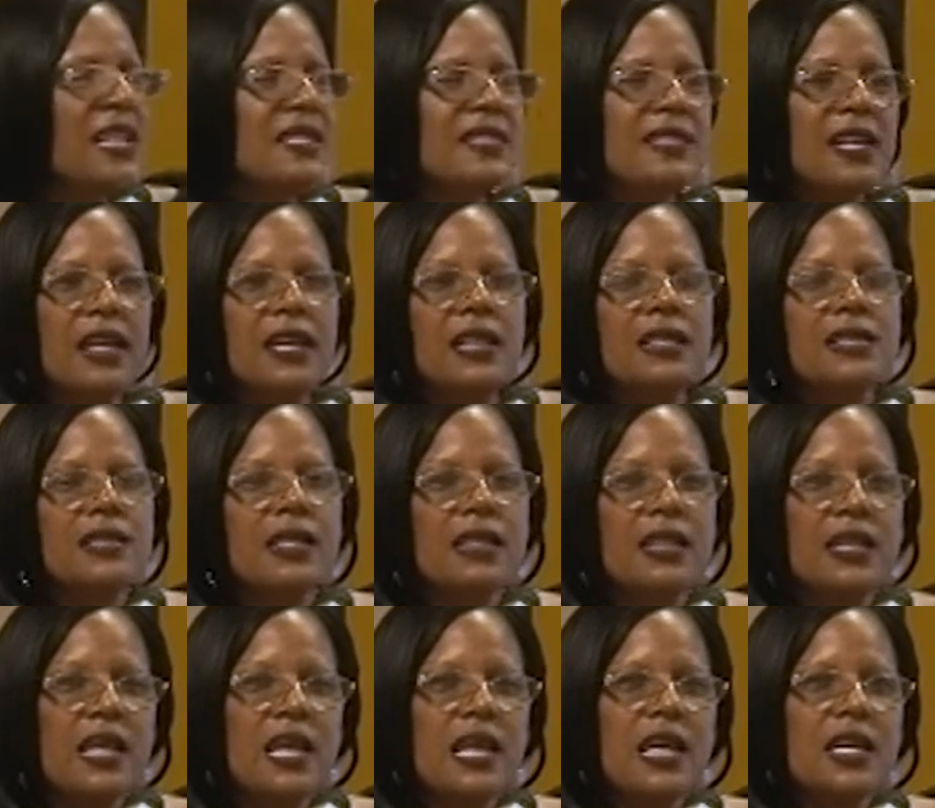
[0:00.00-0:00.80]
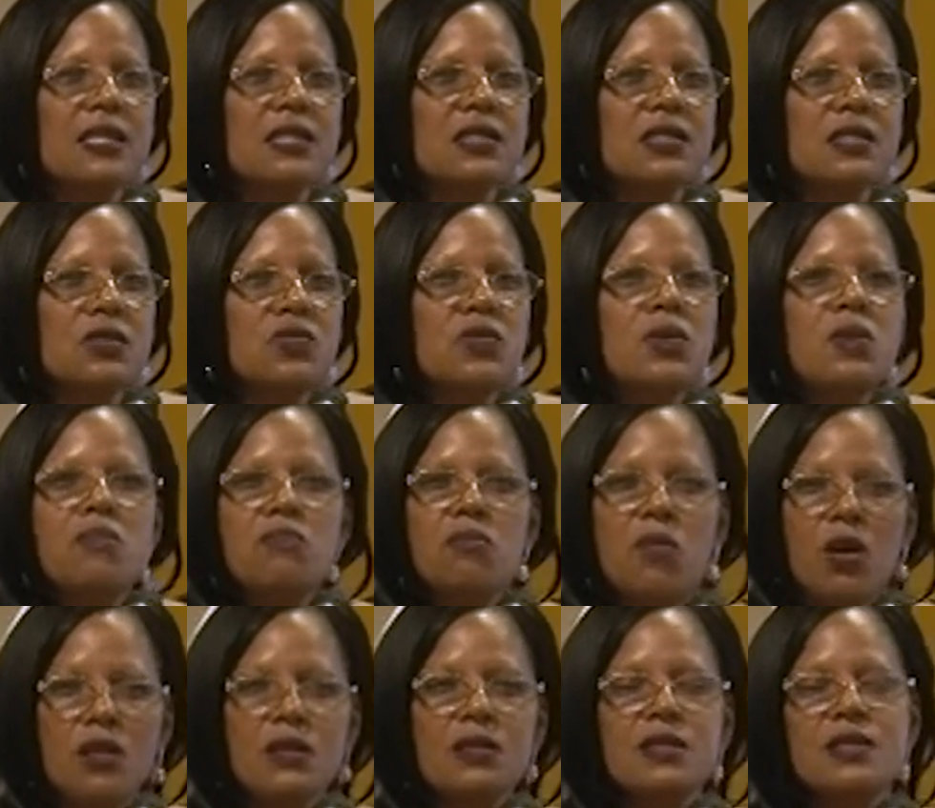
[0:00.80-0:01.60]
as that is the case, we
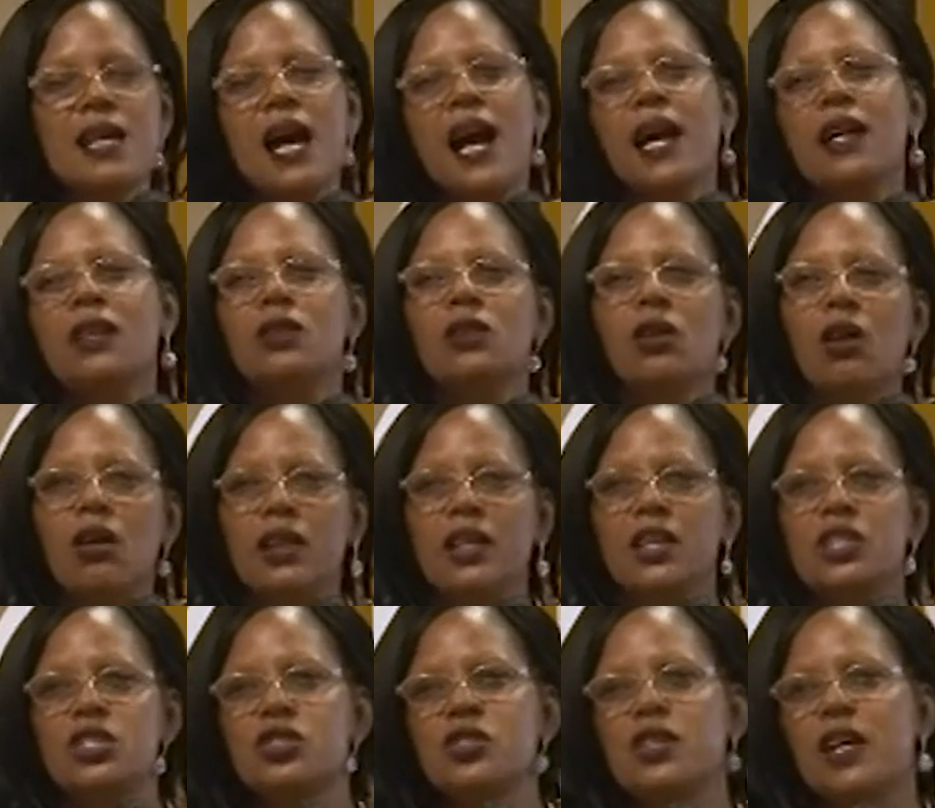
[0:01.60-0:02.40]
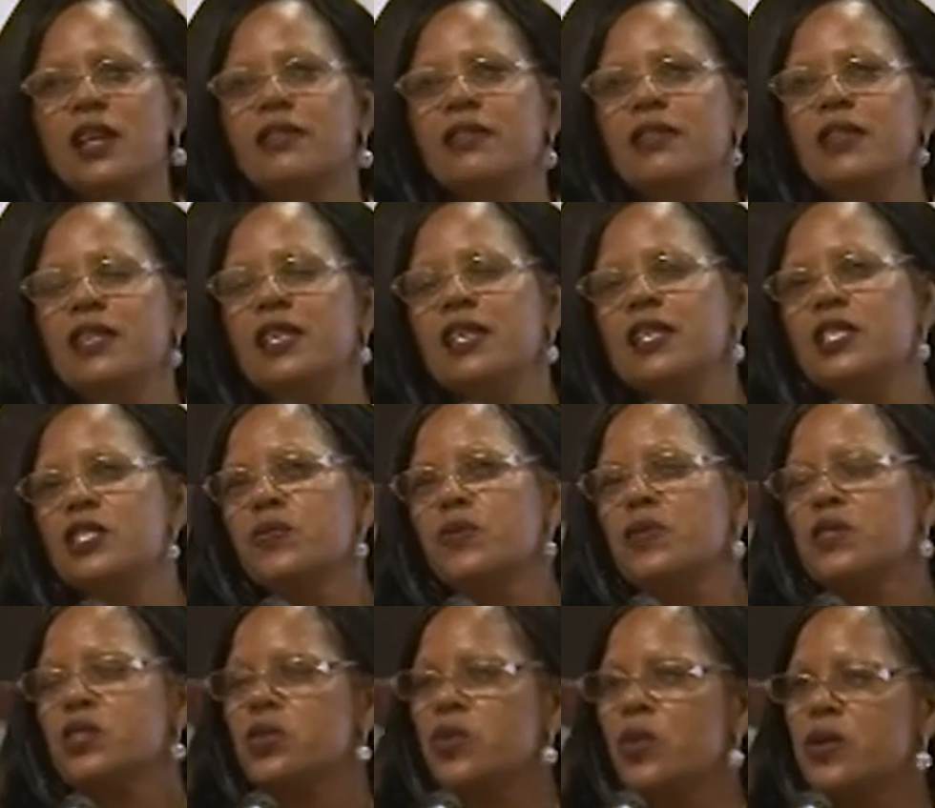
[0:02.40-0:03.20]
must acknowledge that these
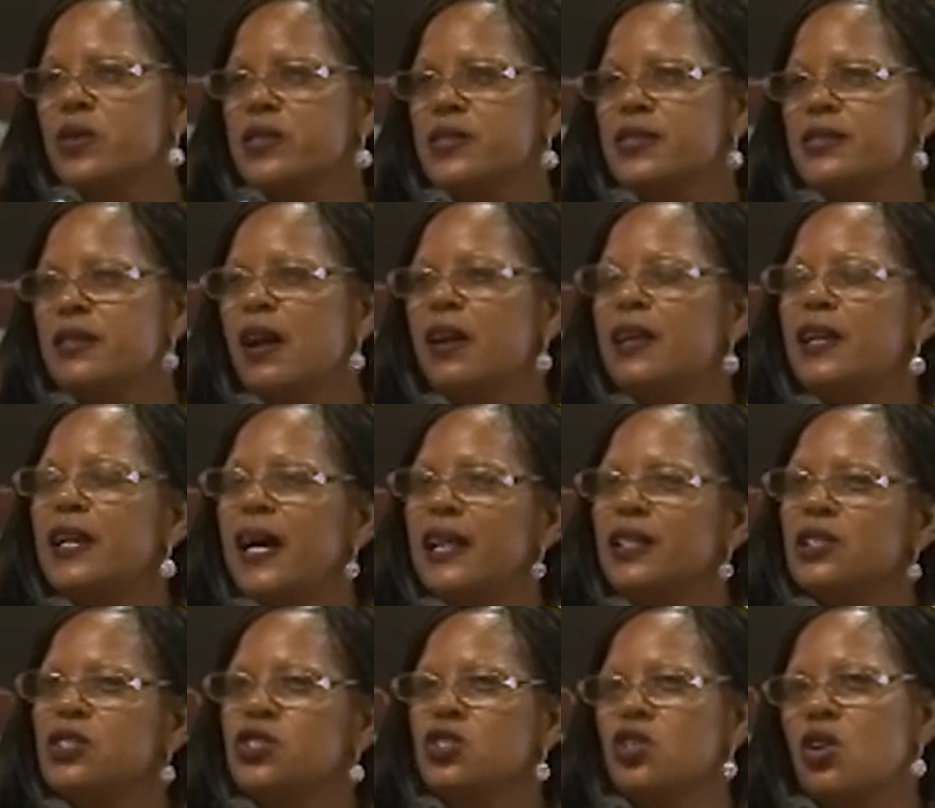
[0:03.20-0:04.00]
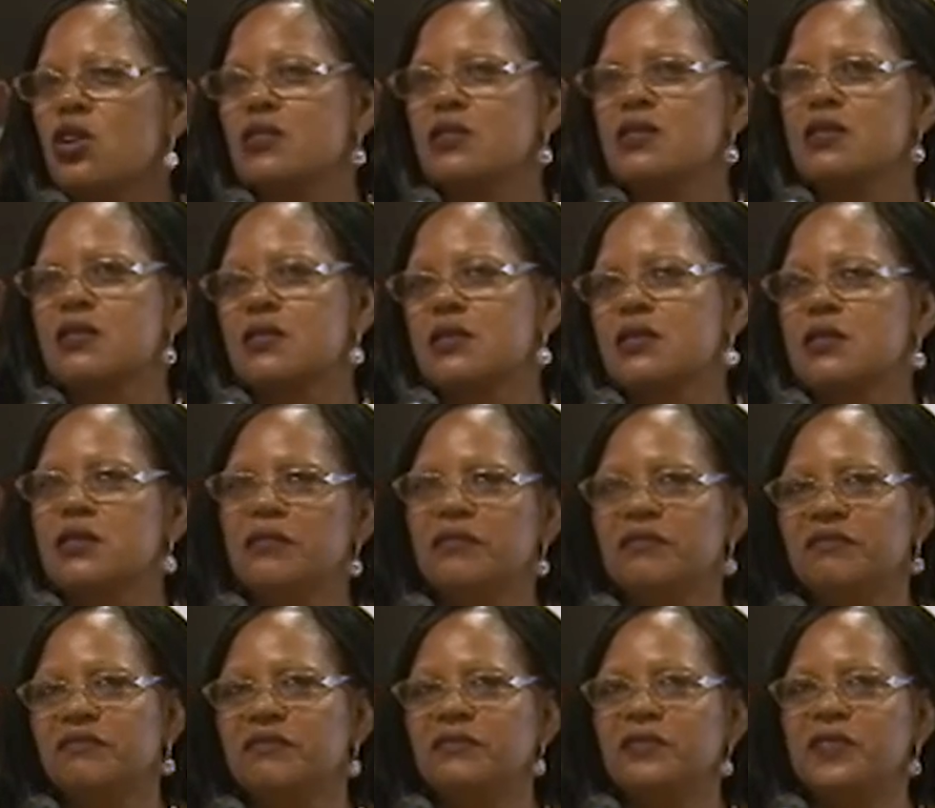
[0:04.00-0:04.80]
resources are not just
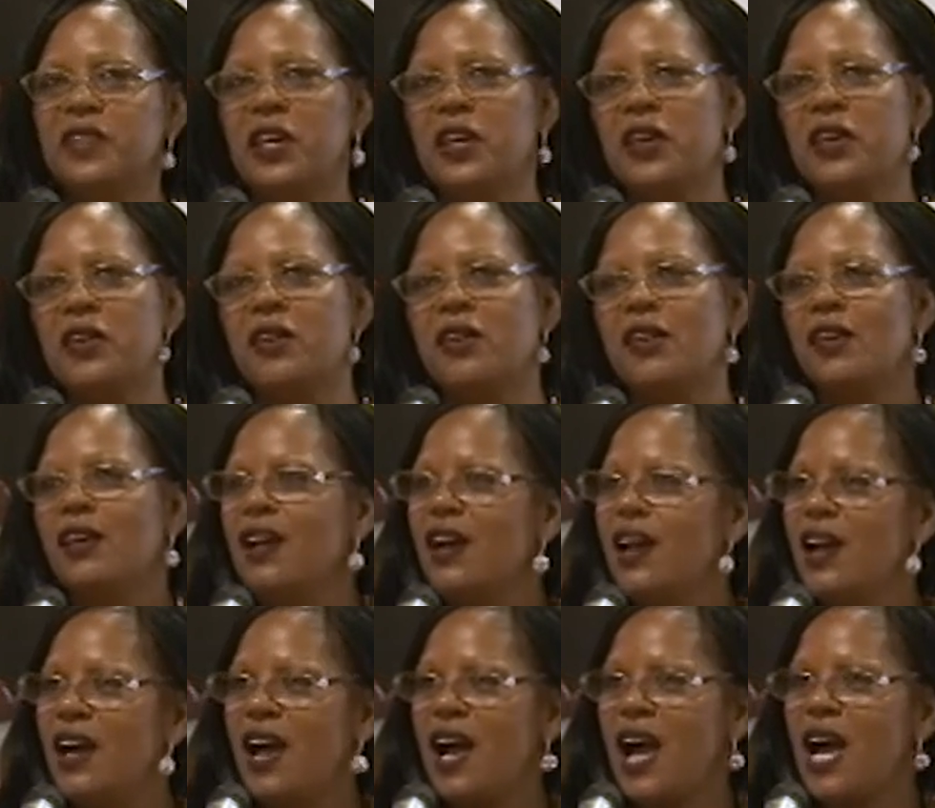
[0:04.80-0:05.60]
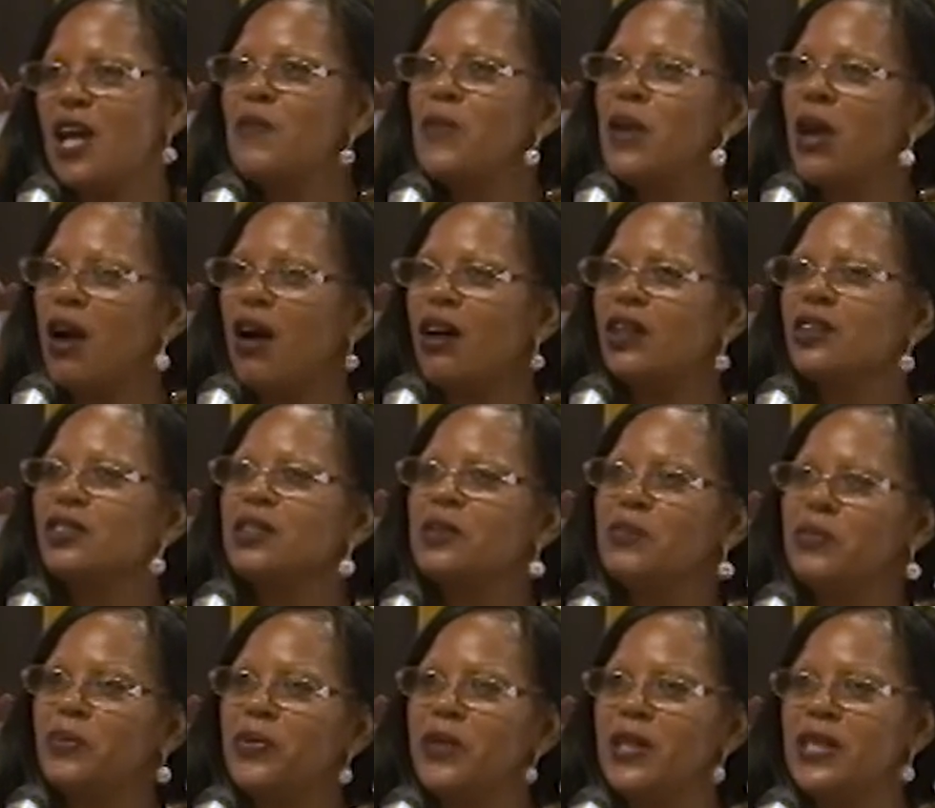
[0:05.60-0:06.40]
there, and we ought
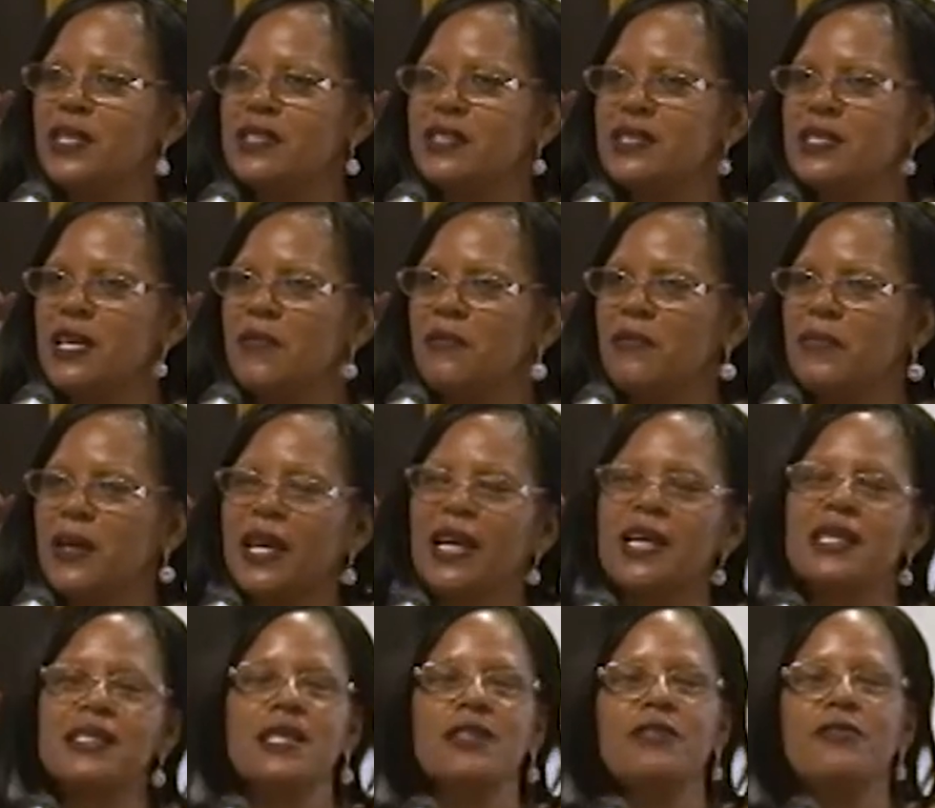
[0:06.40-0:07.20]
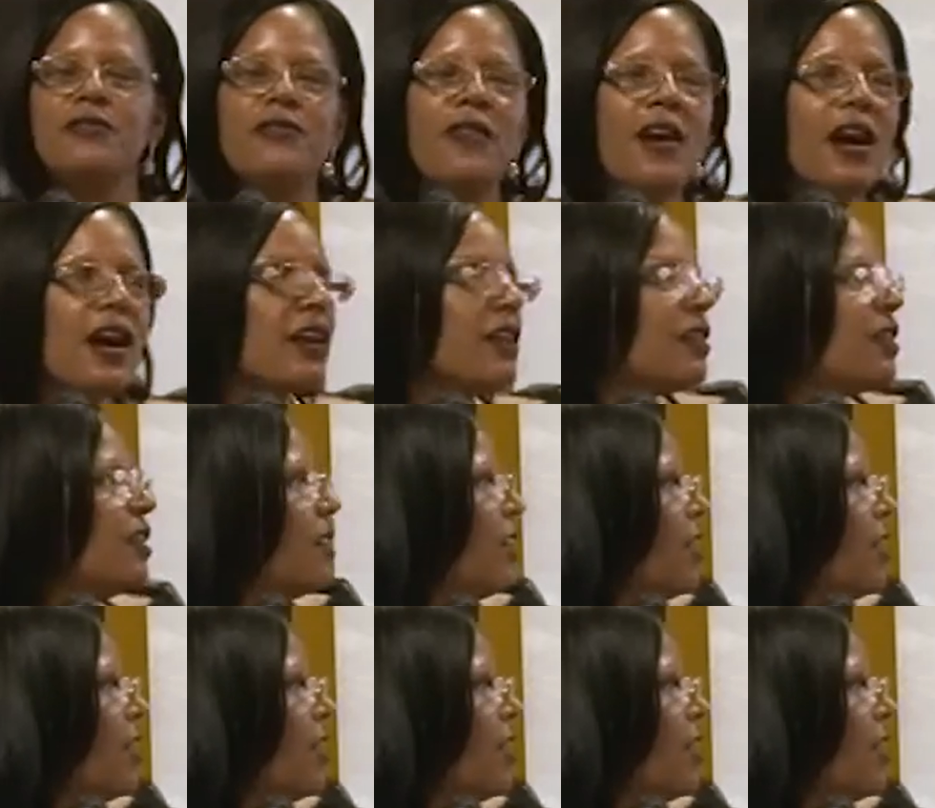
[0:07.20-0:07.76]
to embrace them, because in fact,